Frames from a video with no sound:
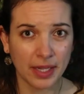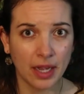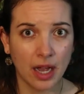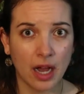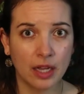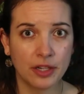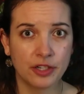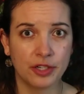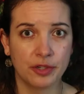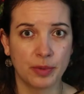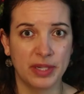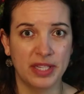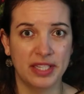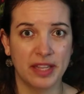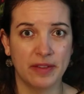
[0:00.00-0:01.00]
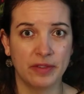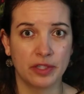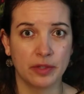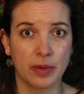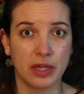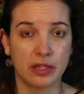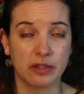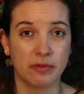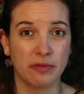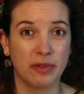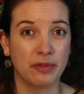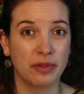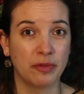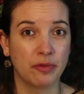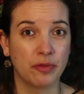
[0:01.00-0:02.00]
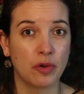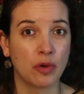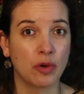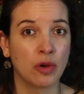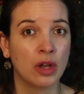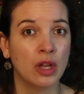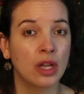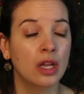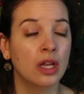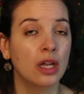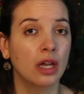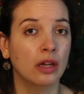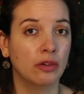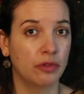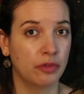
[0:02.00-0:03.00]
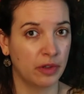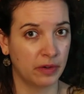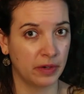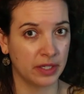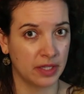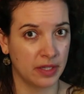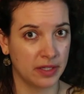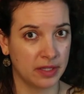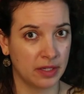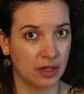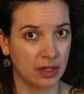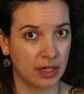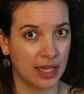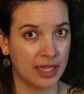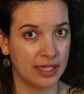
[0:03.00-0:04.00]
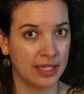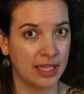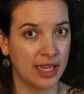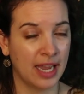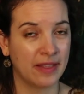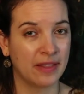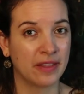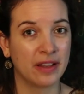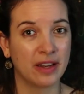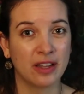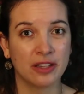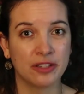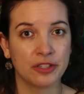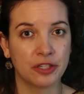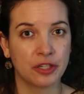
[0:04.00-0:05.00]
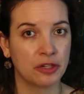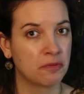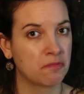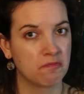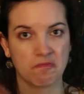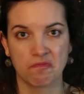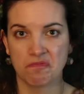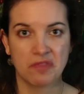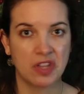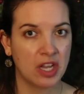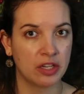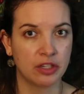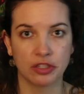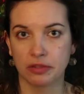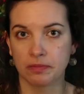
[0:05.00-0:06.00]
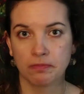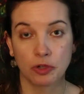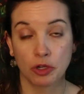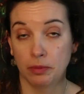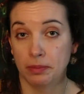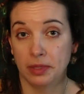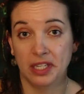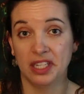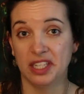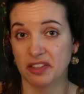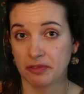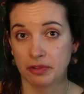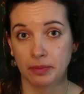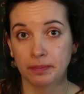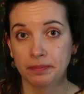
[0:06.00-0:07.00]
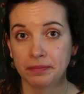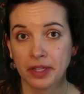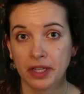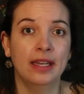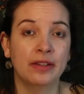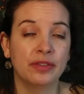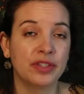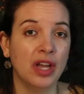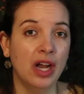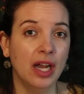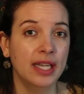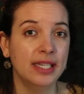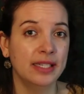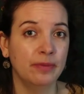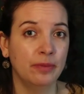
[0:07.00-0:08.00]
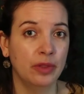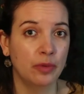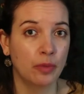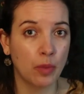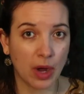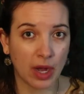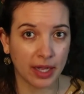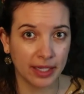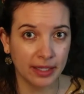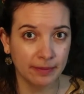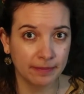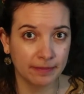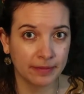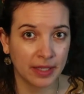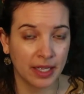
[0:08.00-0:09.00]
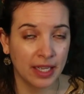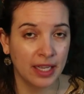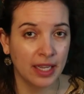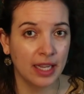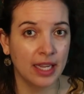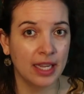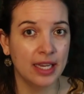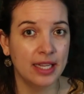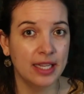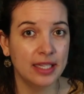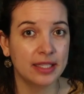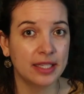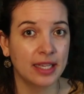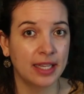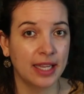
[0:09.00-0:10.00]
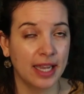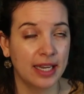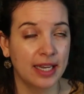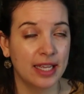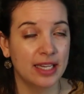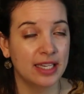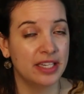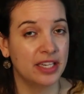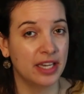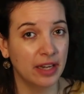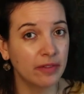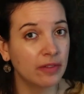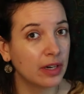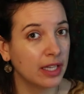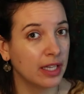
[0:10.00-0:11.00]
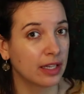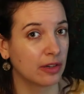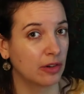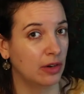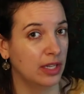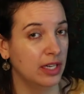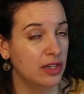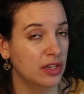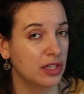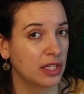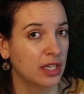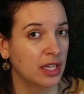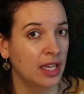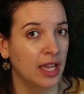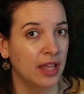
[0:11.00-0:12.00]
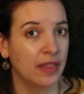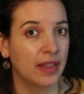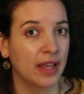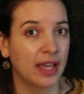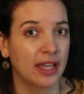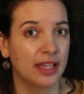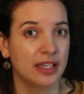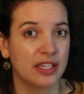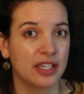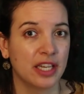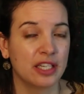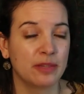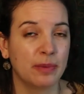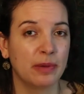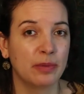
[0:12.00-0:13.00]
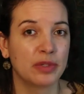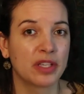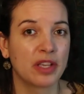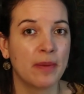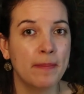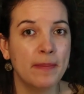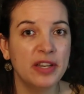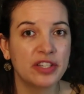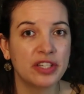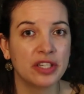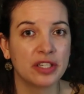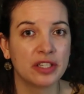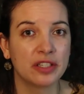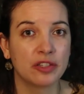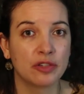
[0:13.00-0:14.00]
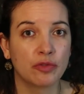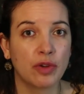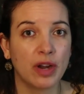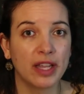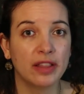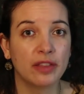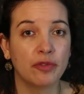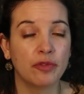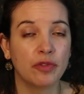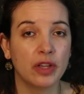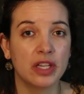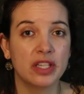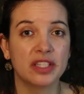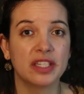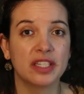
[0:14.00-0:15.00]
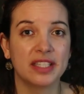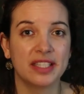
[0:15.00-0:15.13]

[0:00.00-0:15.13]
127 to 154 are referring to this Dark Lady and that the last two are just completely different. Now tied in with the why it is again generally acknowledged that Shakespeare was commissioned to write the first